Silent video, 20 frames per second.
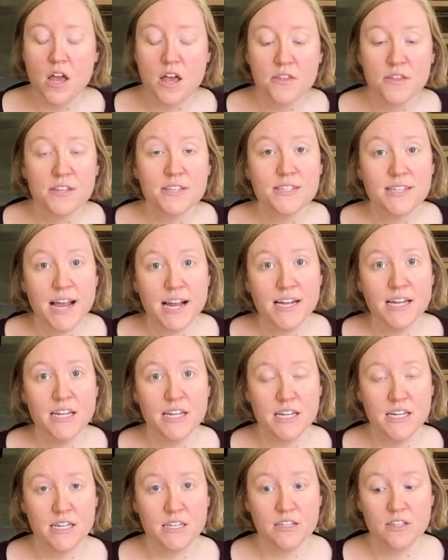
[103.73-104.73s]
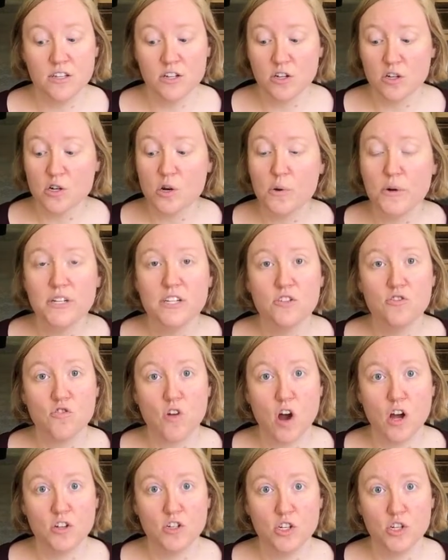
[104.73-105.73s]
The second is that you're going to
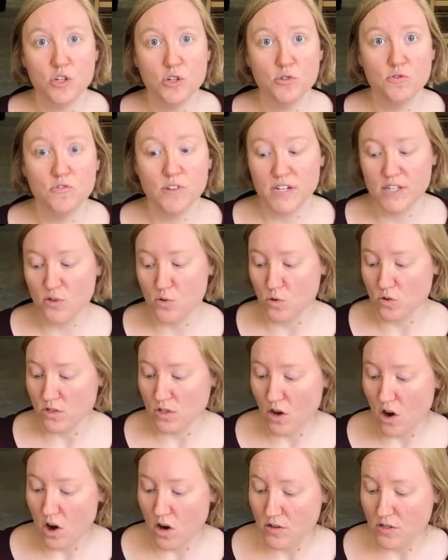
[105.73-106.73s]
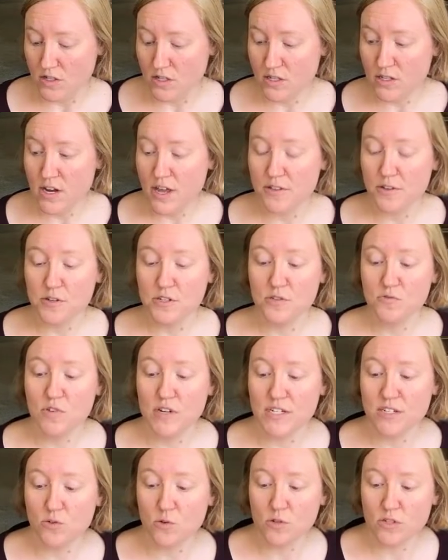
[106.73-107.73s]
draw 2 resource cards. Now, these
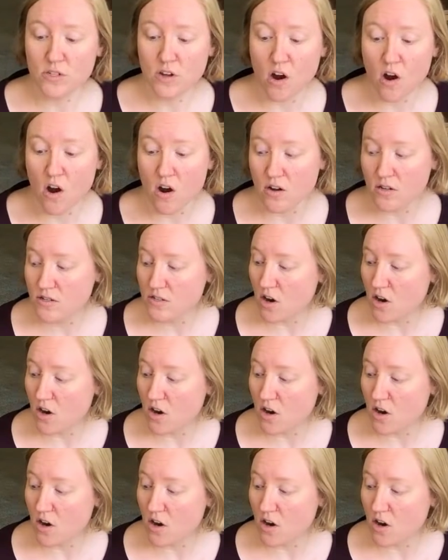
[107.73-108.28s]
resource cards